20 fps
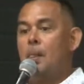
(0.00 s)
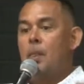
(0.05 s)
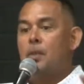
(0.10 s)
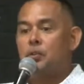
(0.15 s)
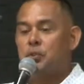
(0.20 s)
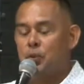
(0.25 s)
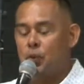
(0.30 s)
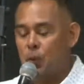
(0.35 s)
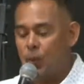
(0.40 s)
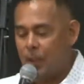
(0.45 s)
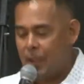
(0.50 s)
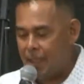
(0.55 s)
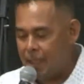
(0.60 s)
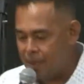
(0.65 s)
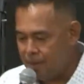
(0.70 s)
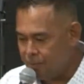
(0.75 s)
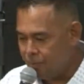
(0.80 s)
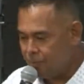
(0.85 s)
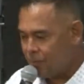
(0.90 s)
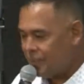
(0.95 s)
So
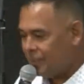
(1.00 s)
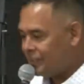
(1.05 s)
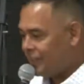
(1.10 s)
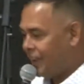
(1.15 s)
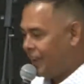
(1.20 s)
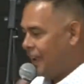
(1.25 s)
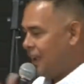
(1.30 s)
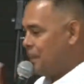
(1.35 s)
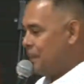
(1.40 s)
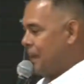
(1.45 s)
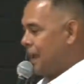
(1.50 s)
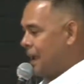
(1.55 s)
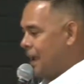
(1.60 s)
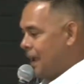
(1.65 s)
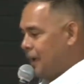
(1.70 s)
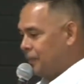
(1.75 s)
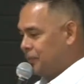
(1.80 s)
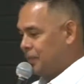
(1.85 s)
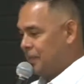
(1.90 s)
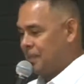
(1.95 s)
every time
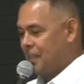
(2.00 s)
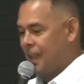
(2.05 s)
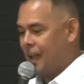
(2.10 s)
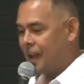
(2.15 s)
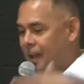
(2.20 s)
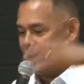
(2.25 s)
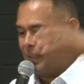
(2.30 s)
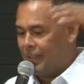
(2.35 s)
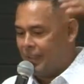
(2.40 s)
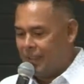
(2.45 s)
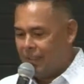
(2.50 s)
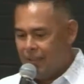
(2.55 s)
after that,